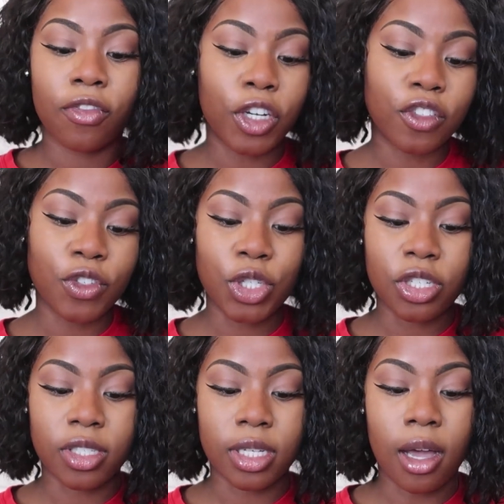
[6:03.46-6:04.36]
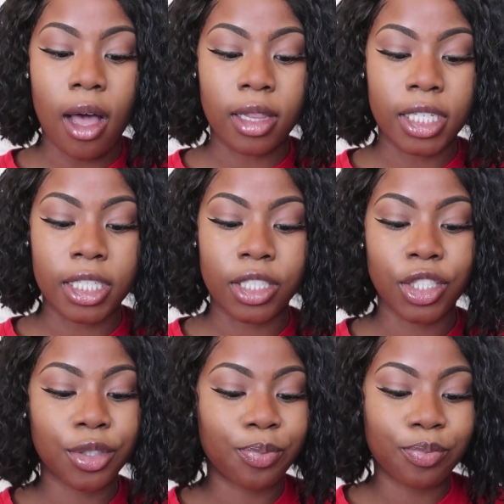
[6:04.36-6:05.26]
first 2 years in
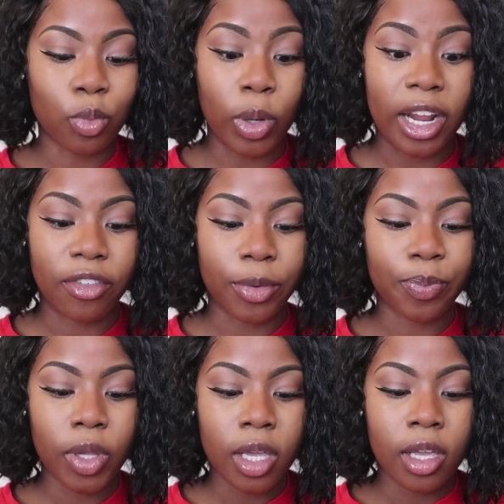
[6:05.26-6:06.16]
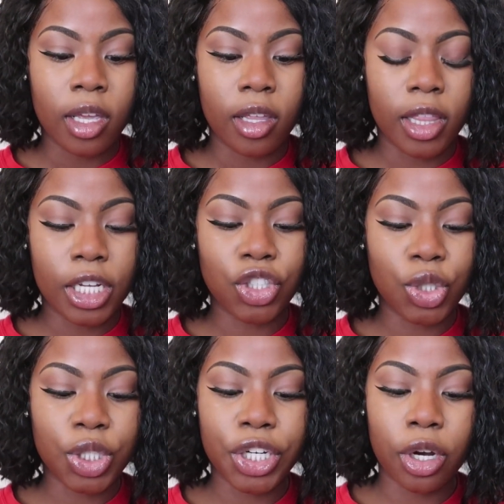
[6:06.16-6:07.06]
college, whatever. Then
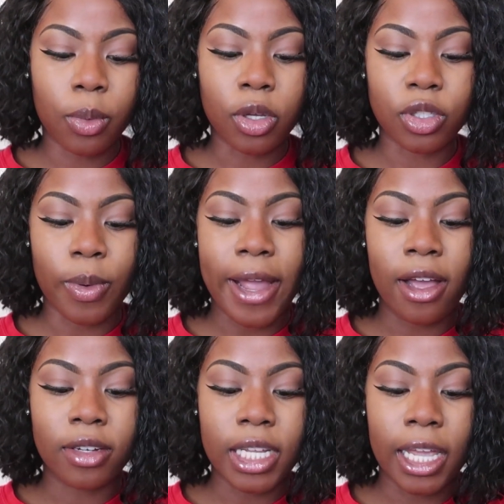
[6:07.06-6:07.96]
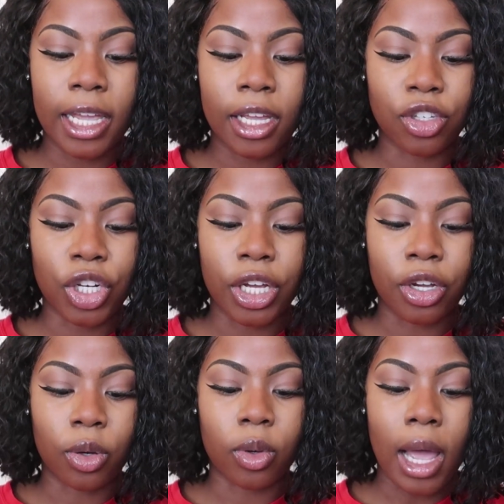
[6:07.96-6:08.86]
junior year rolls around and, you
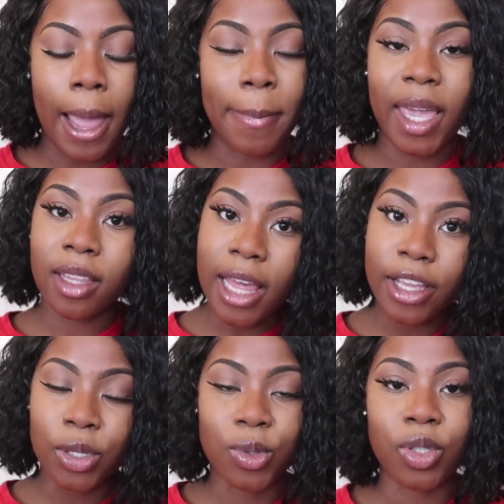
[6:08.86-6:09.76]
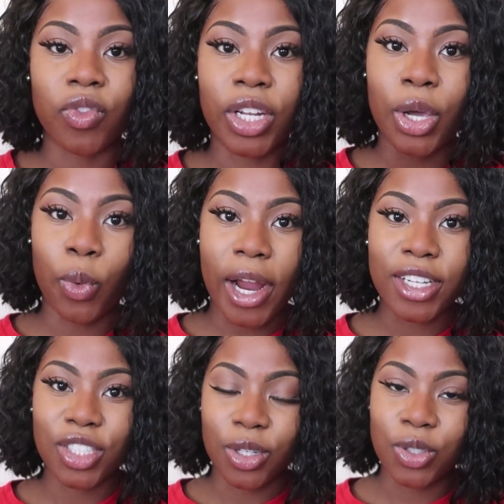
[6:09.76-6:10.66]
know, I make that YouTube video where I
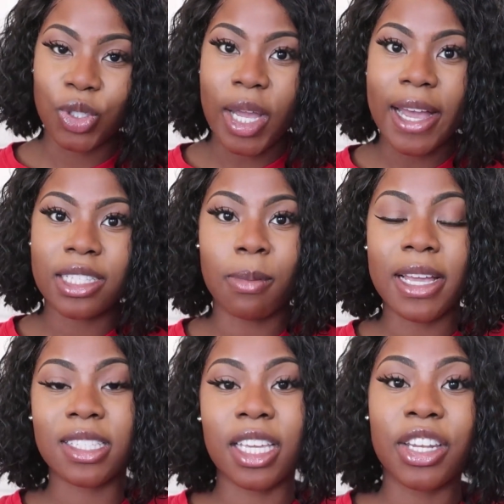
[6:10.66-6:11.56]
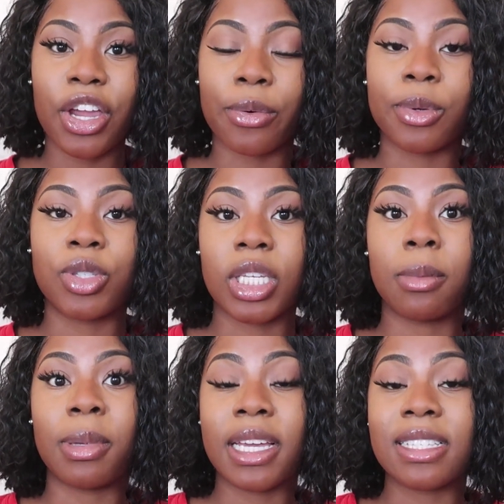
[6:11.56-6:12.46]
showed you guys my skincare
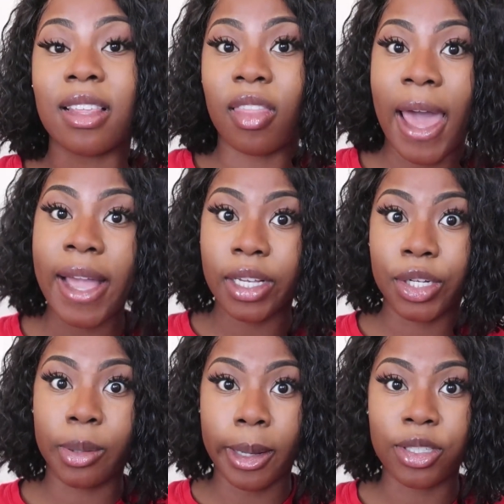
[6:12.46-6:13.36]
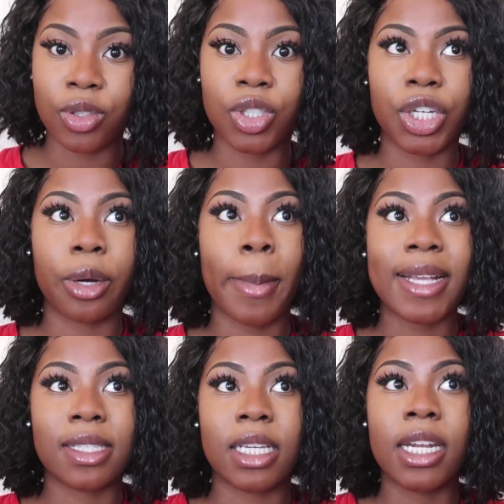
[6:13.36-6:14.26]
routine, because that year, my junior year, my
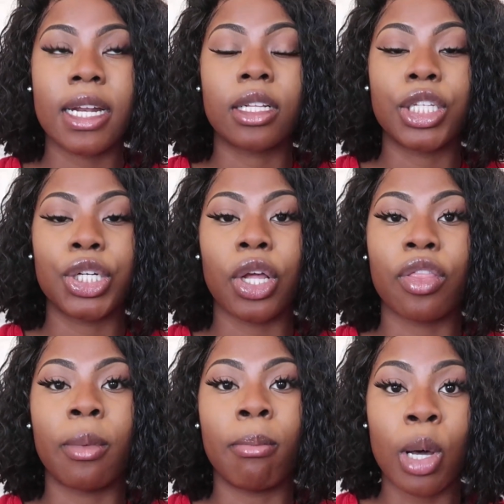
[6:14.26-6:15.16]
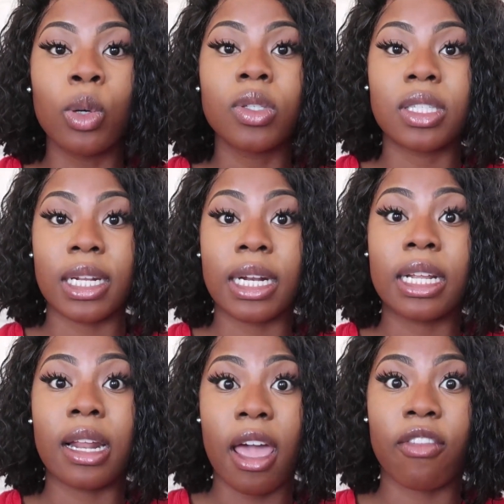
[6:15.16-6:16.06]
skin had cleared the most that it
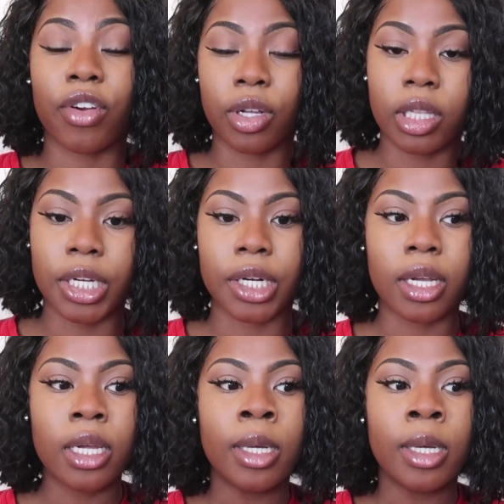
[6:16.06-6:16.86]
had ever cleared.